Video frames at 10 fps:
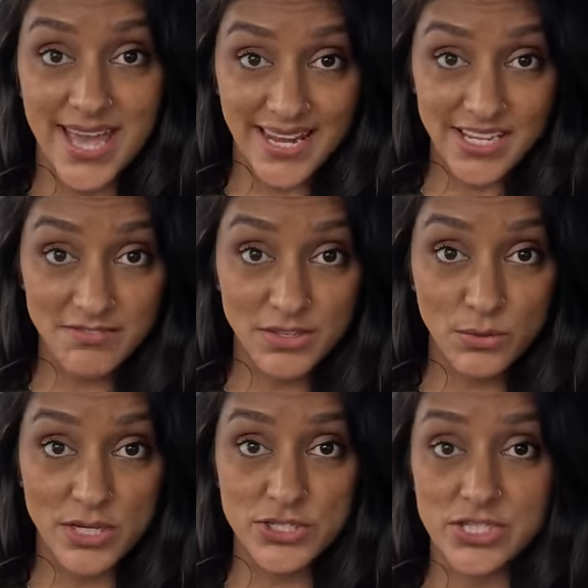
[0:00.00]
any of the
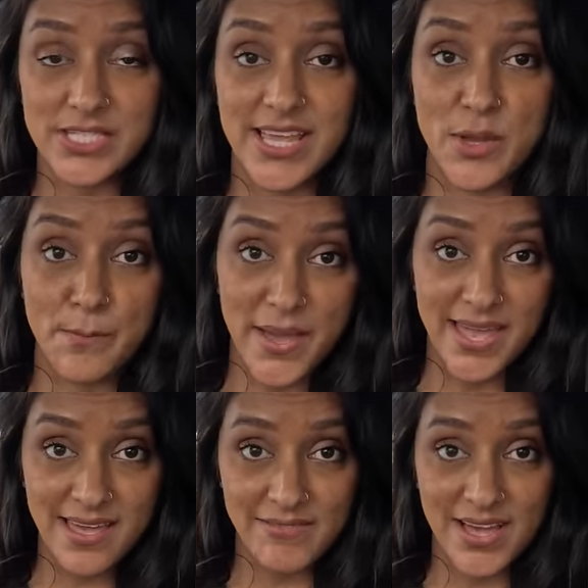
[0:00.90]
questions that you
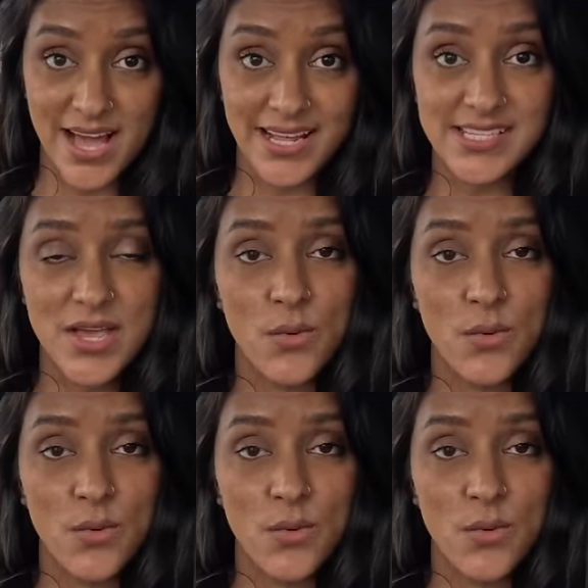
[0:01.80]
may have had